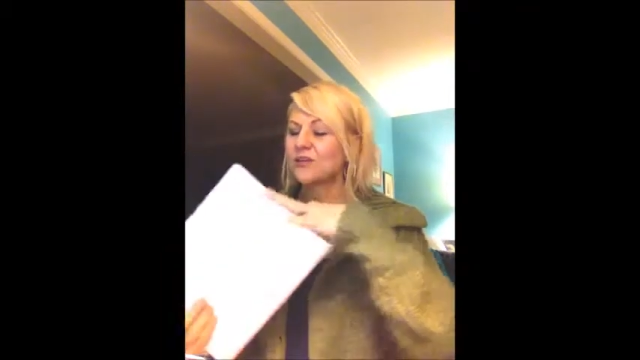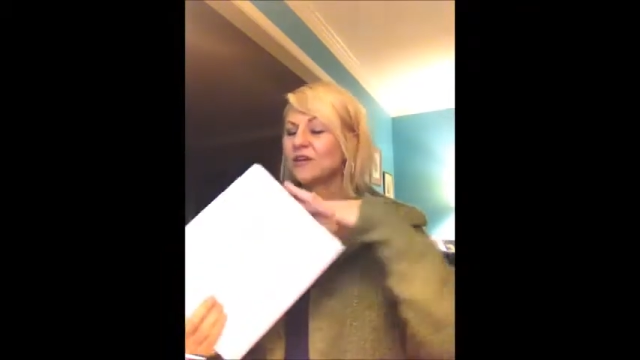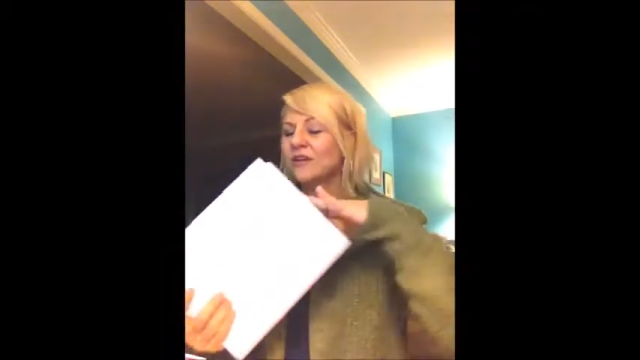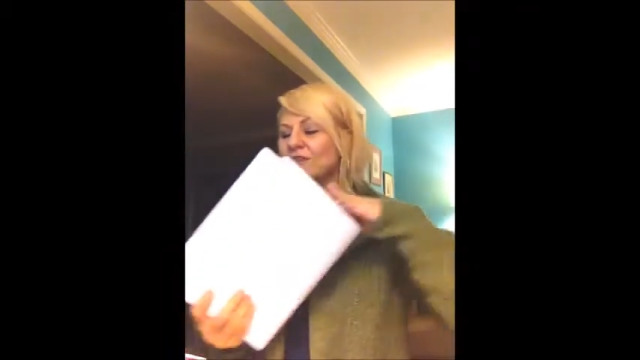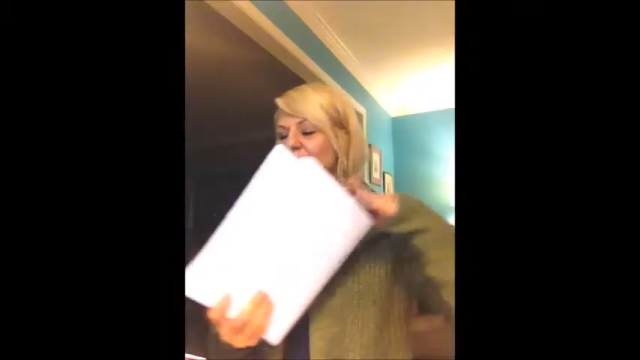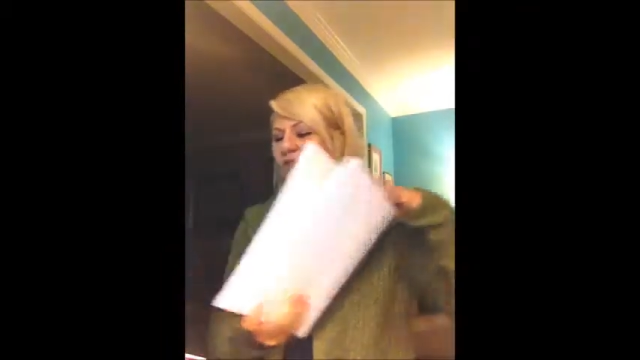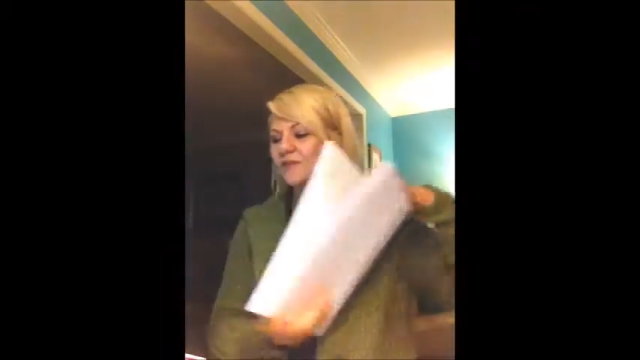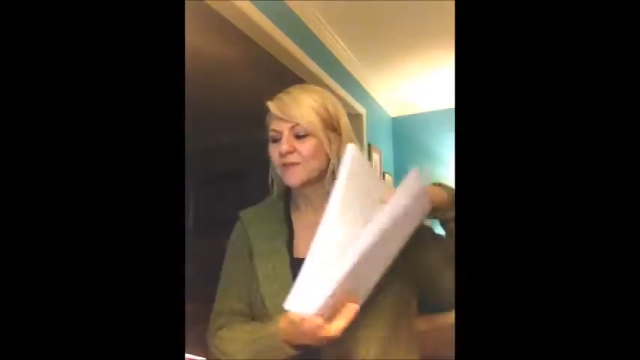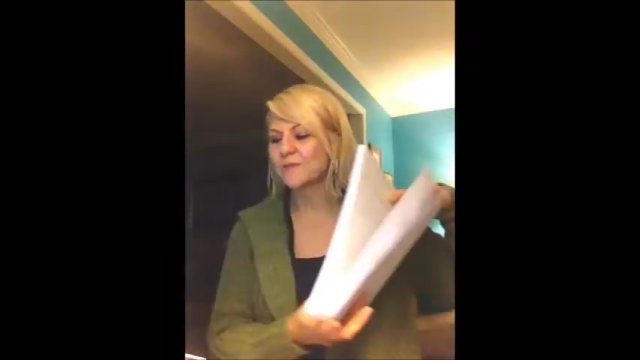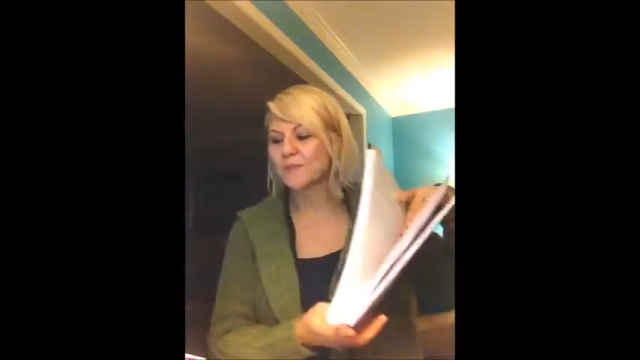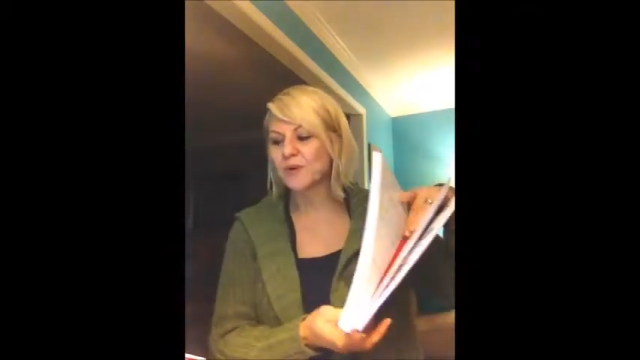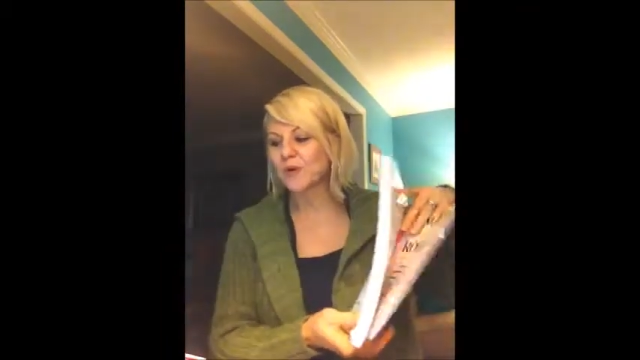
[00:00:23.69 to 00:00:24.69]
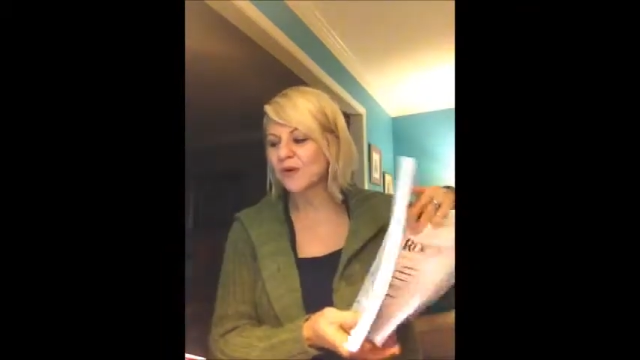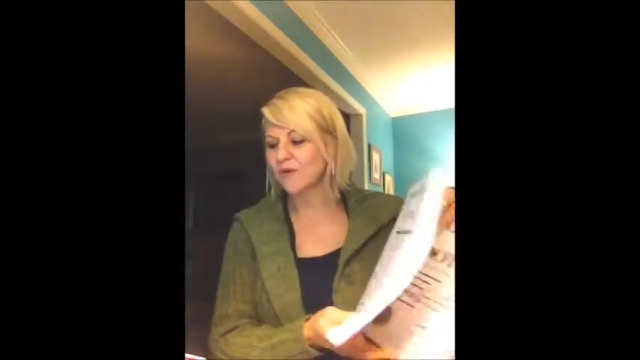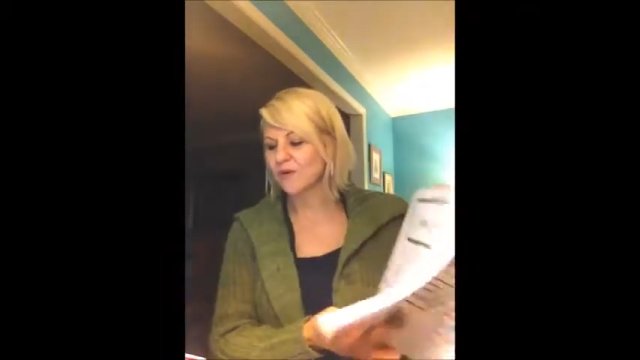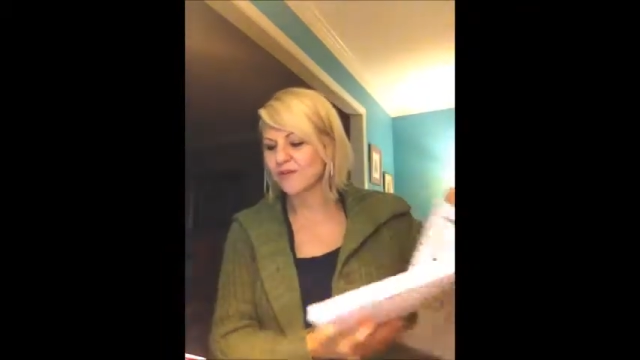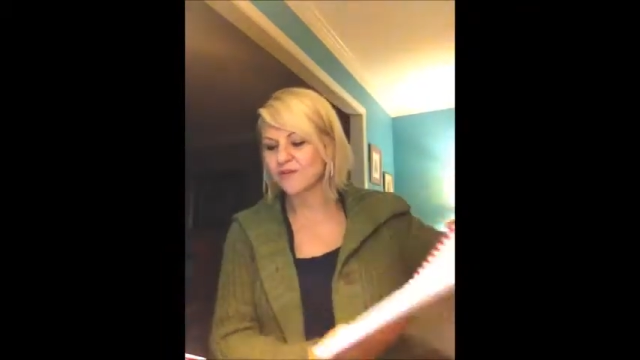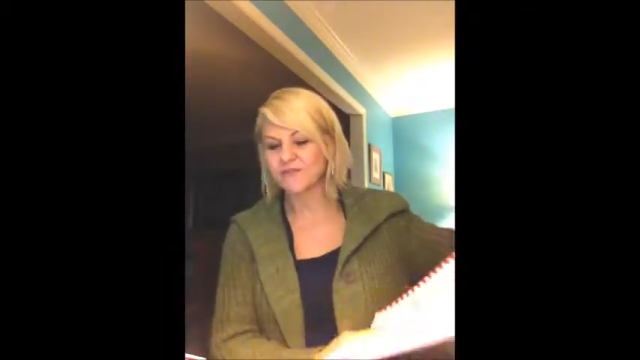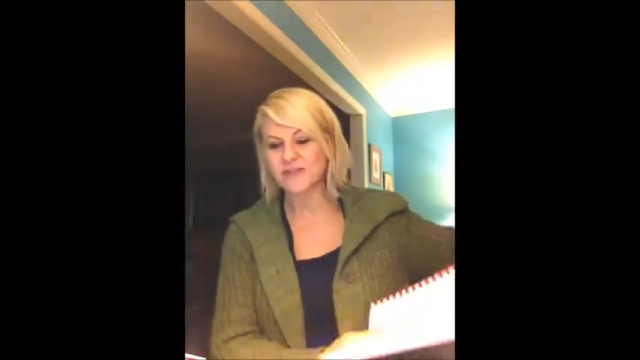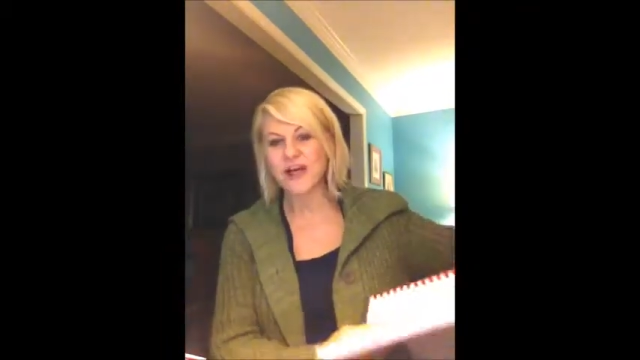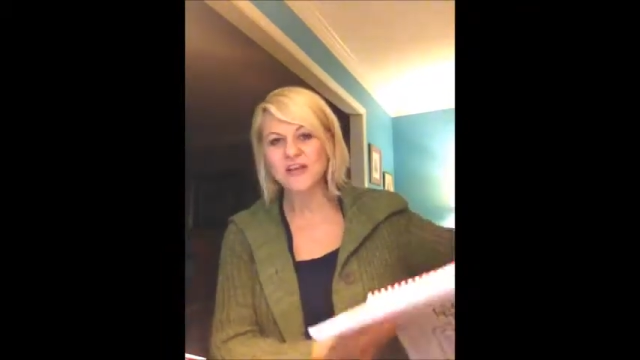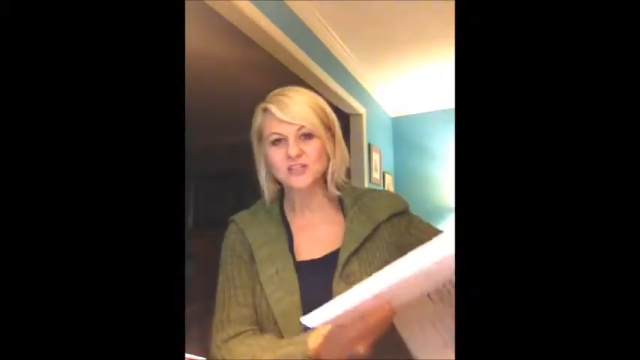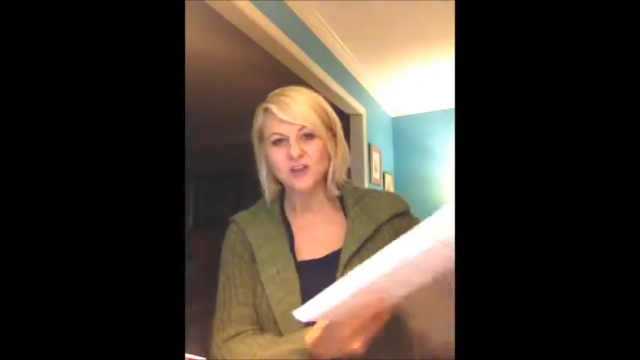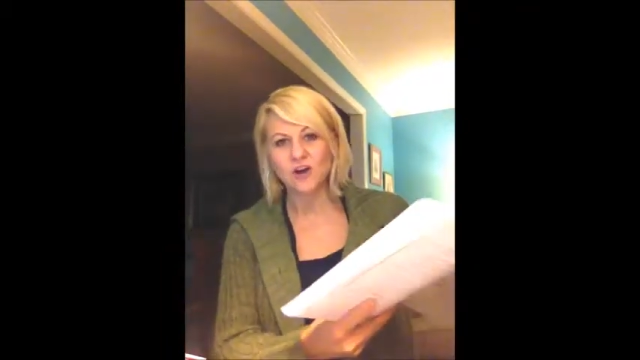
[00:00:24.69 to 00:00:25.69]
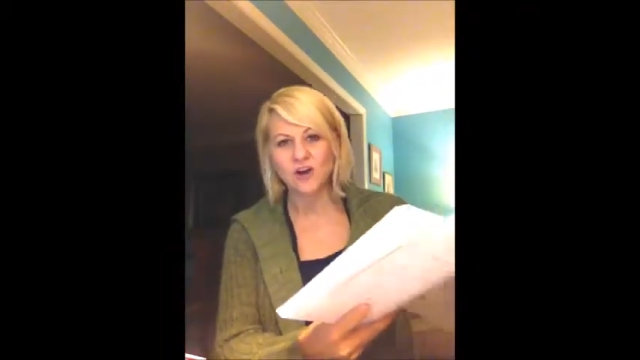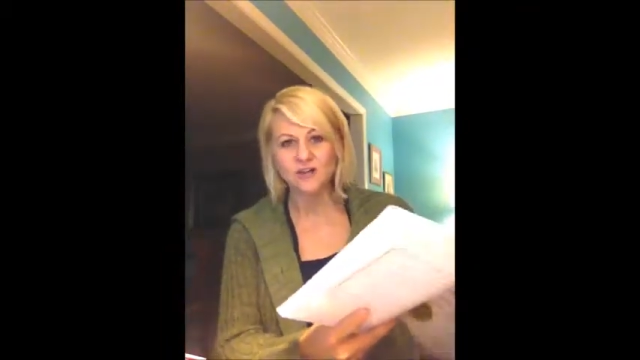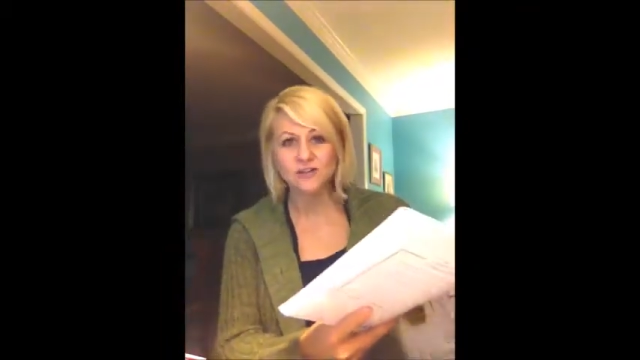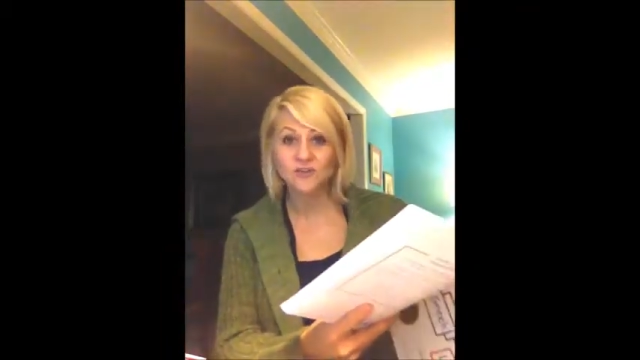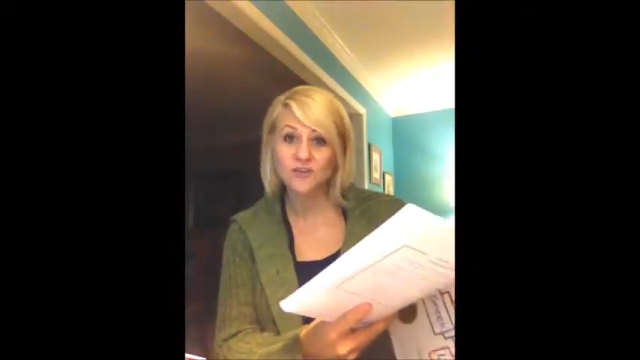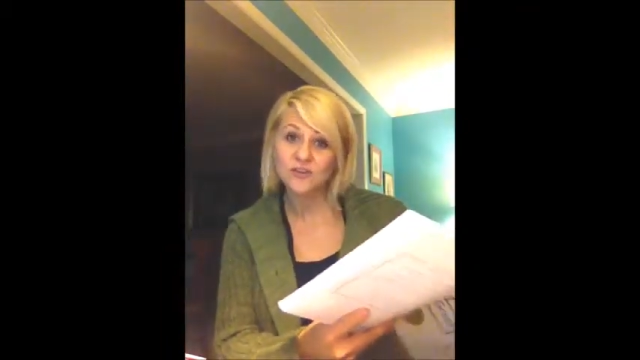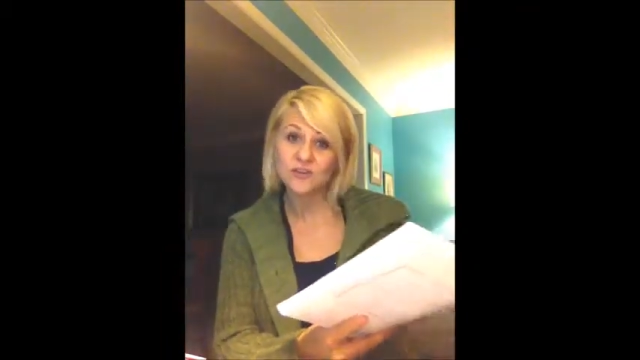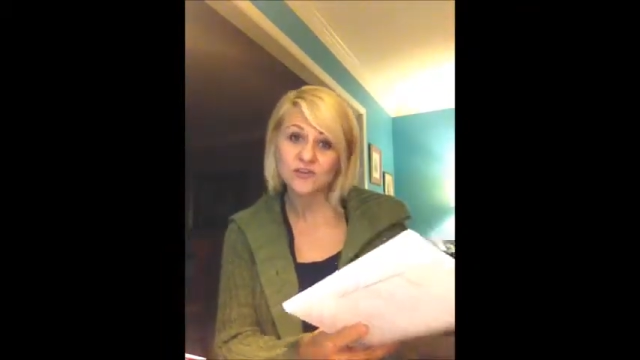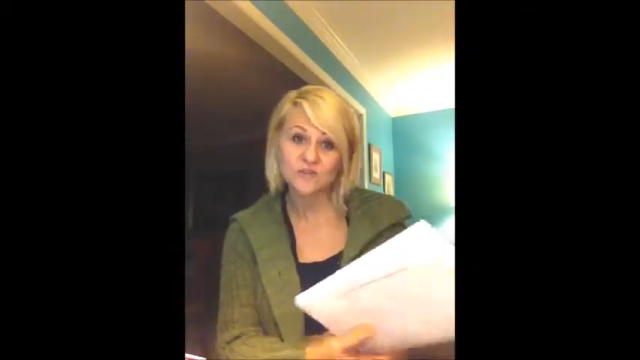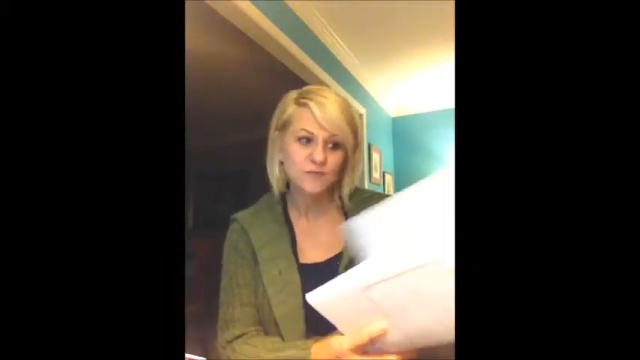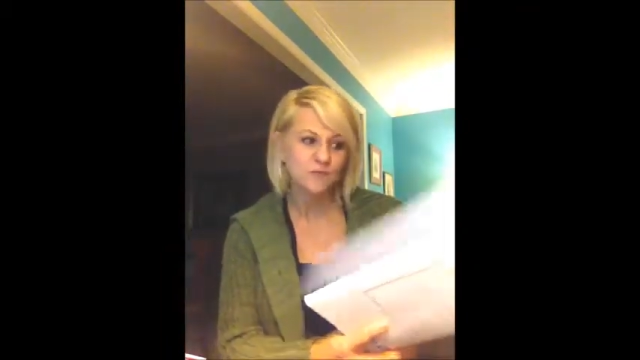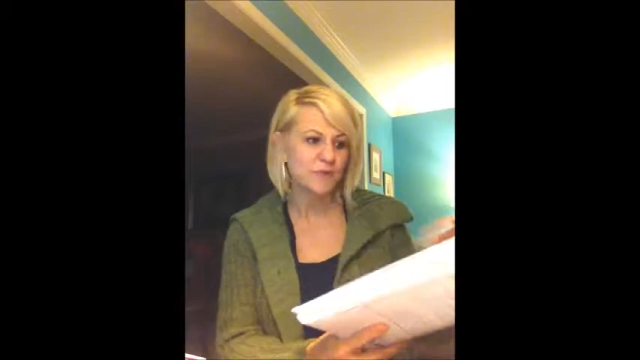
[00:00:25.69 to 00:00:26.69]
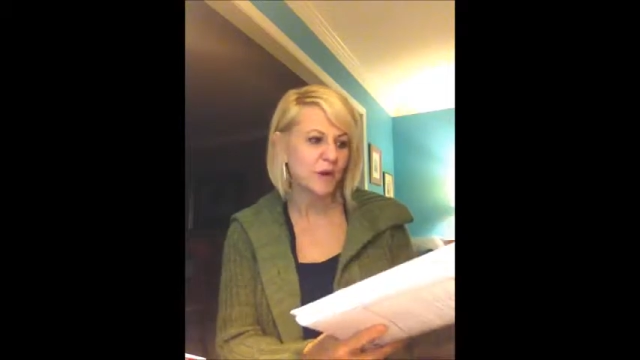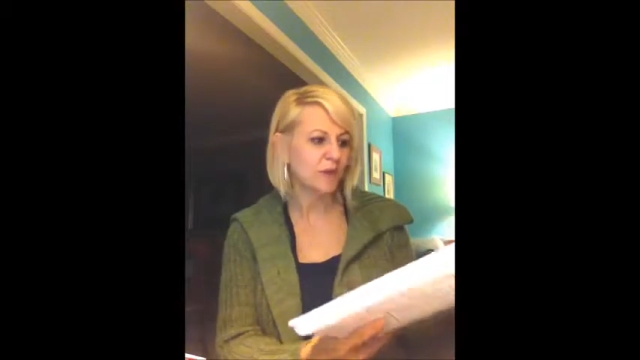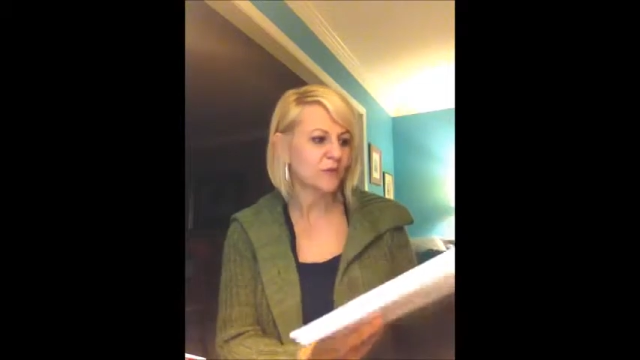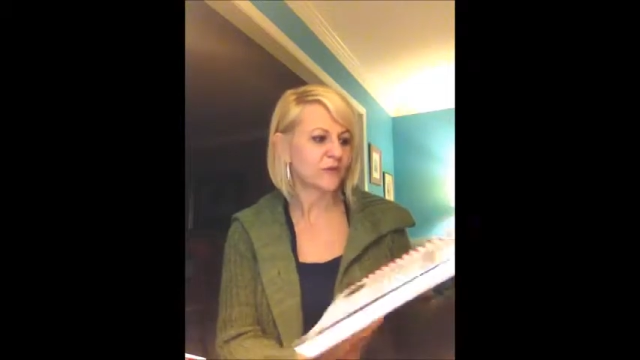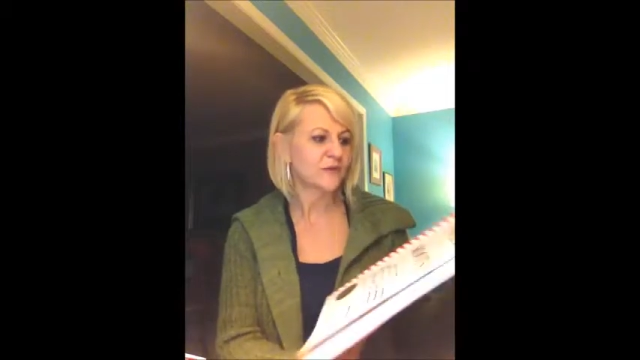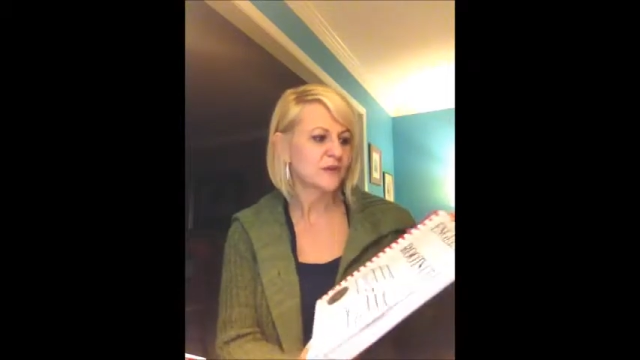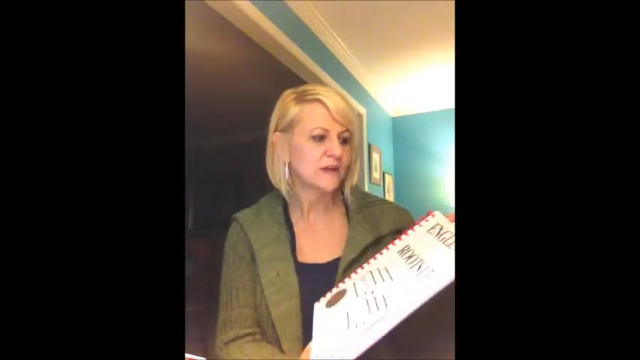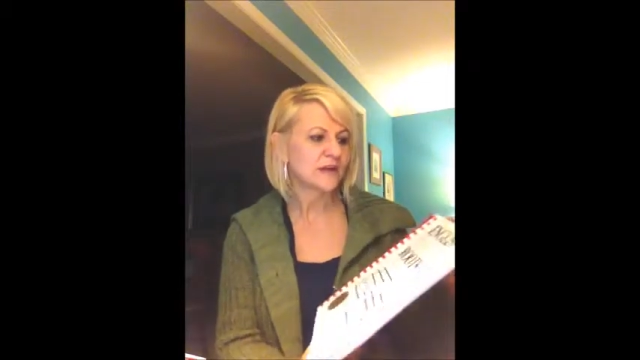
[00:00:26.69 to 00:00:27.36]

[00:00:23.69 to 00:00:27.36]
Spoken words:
can either use the book or the flashcards, or you can use both.